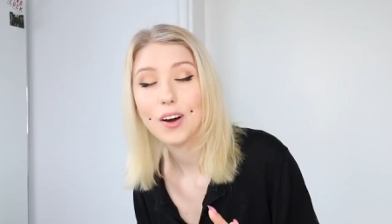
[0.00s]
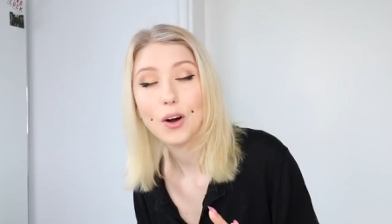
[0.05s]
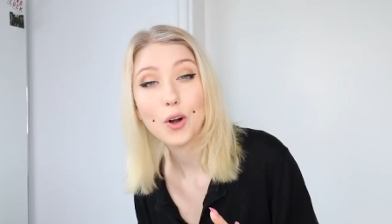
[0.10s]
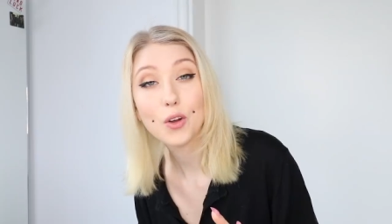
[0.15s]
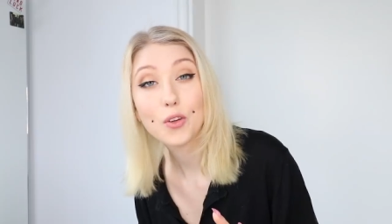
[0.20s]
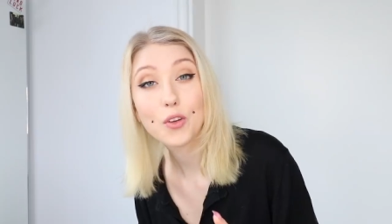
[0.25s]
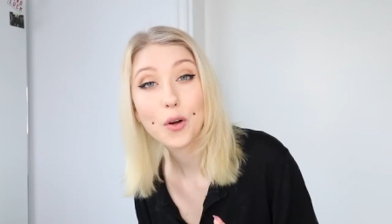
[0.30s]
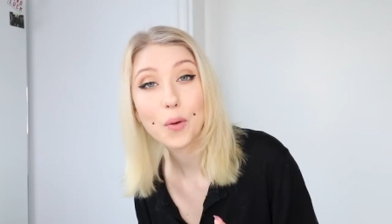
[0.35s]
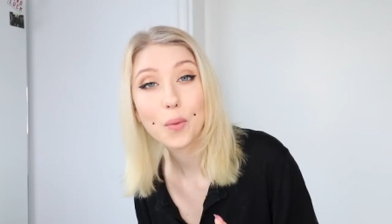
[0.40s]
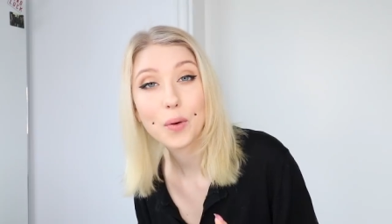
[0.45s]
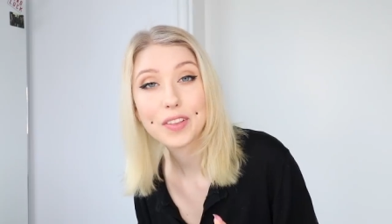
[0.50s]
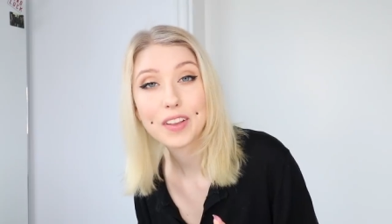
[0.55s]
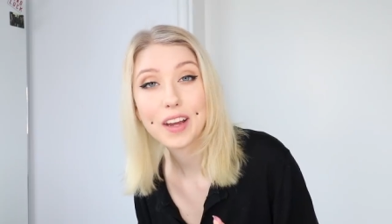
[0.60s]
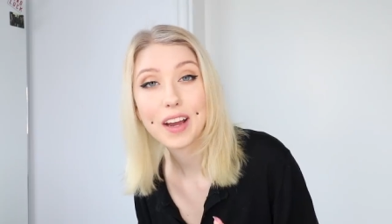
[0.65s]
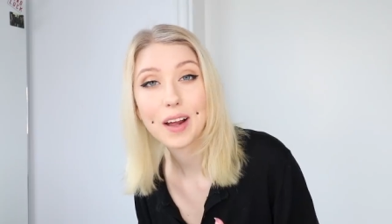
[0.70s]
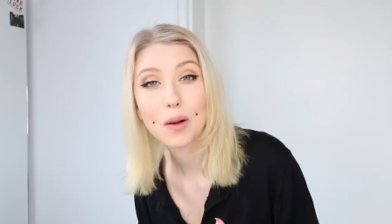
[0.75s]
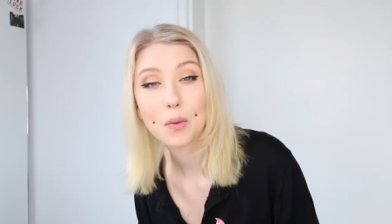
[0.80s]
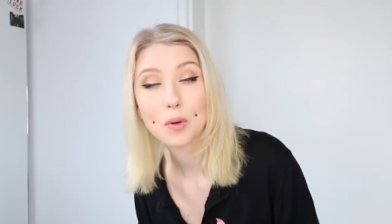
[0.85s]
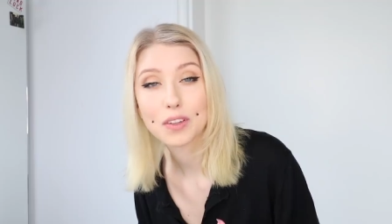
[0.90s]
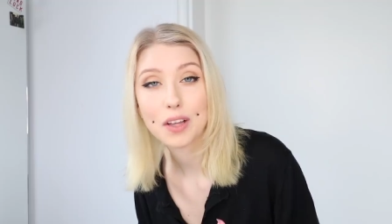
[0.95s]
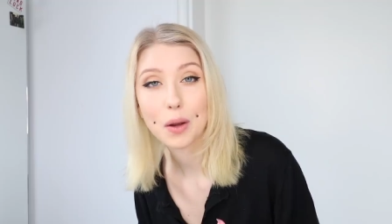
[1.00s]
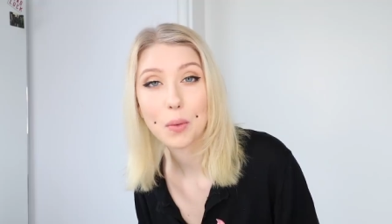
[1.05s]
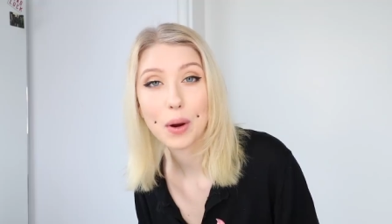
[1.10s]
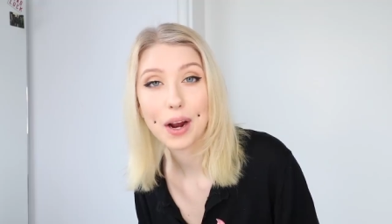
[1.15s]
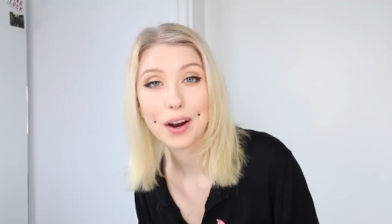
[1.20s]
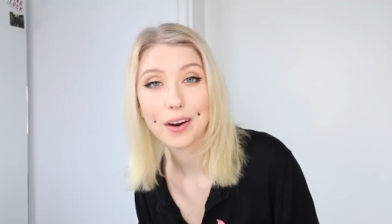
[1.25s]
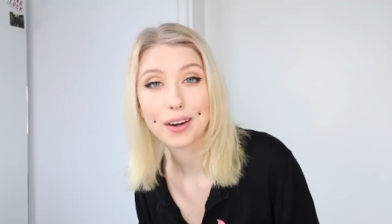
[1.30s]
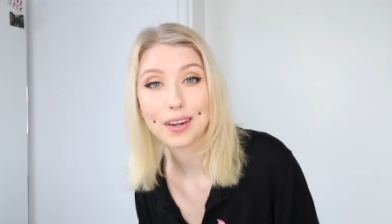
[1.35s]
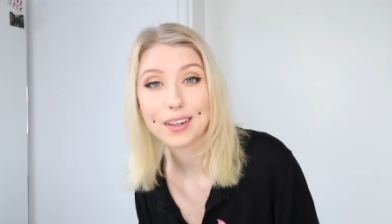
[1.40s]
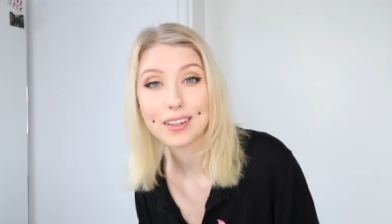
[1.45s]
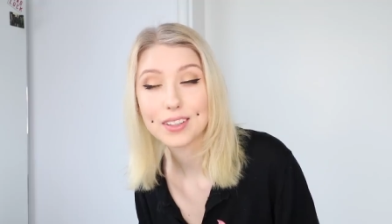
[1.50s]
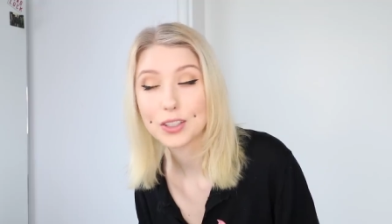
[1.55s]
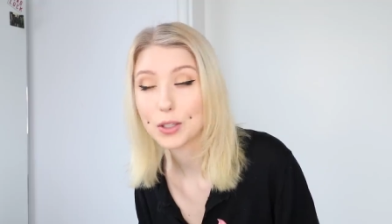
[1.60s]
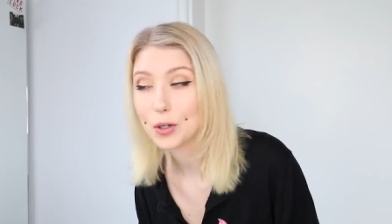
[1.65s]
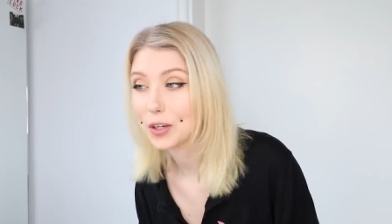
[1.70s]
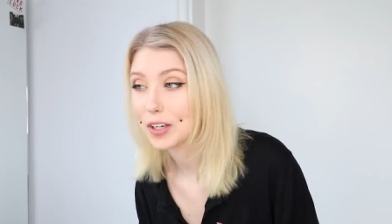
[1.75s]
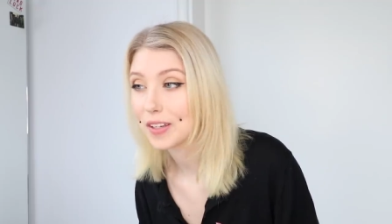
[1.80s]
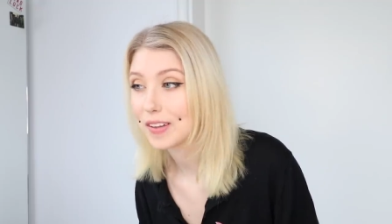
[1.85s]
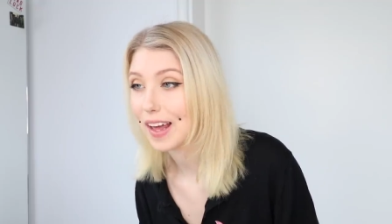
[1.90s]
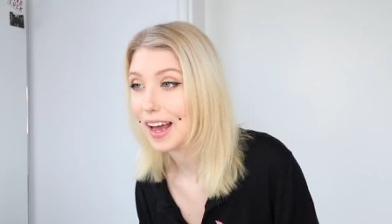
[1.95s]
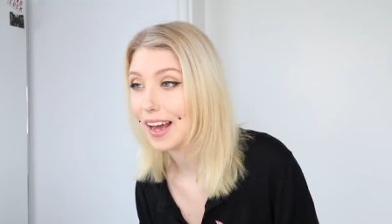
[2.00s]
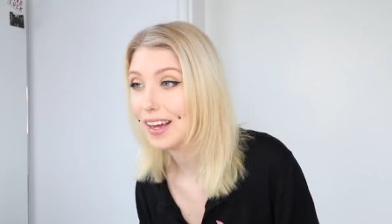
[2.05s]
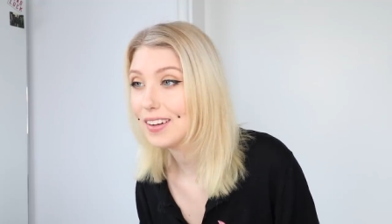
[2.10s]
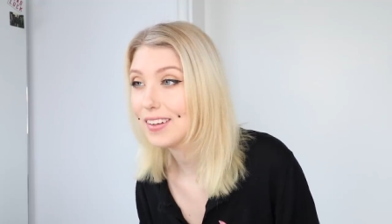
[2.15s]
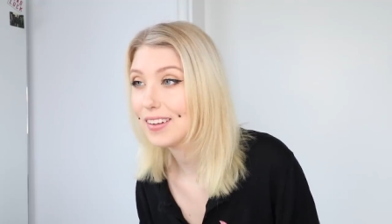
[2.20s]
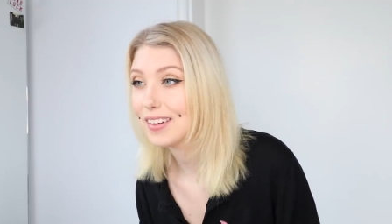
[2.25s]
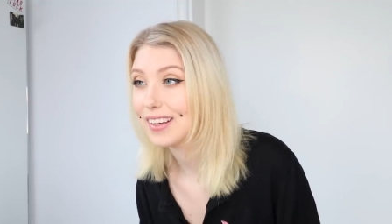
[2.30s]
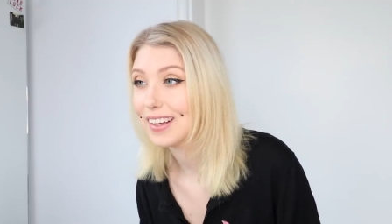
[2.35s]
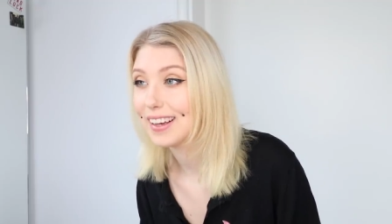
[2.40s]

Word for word: Also, what the hell was I wearing during that?